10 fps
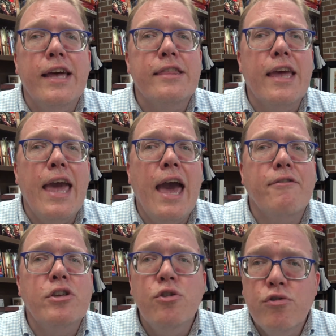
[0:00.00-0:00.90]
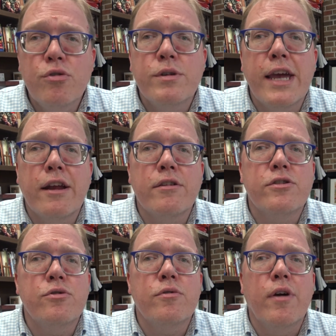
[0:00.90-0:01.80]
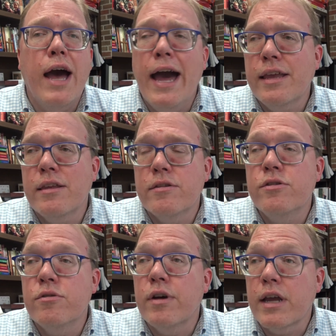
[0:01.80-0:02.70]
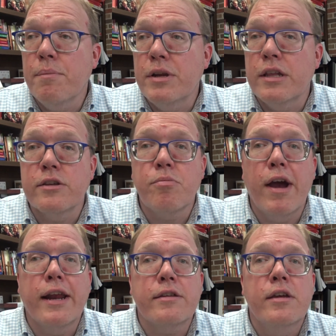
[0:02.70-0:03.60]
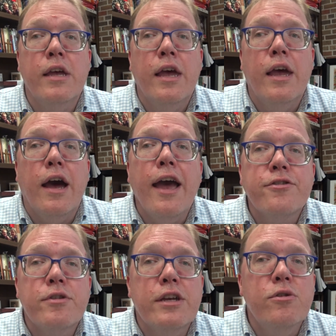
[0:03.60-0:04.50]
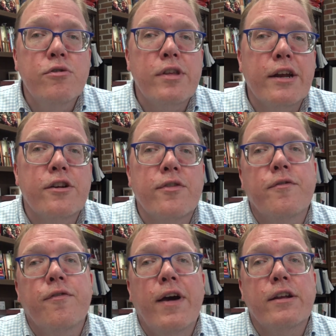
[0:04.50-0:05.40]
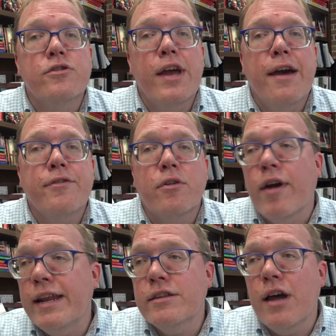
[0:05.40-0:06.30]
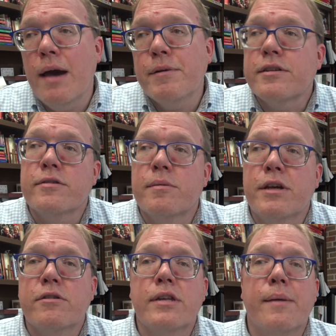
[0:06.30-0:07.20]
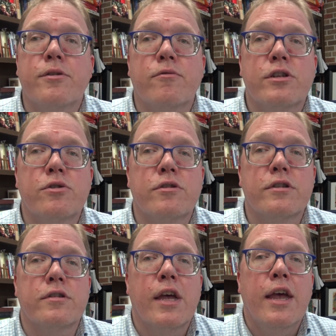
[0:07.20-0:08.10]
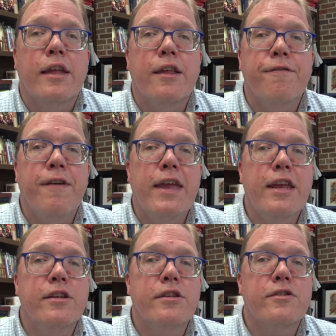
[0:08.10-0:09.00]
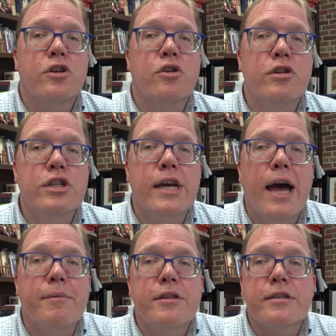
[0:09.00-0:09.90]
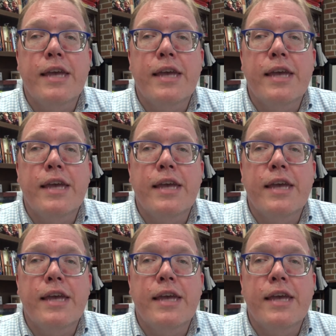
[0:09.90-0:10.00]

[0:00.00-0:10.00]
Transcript: that they have a YouTube channel to accompany this product. I also get newsletters from Final Draft on writing topics and some other types of resources. Now, Fade In does a good job in this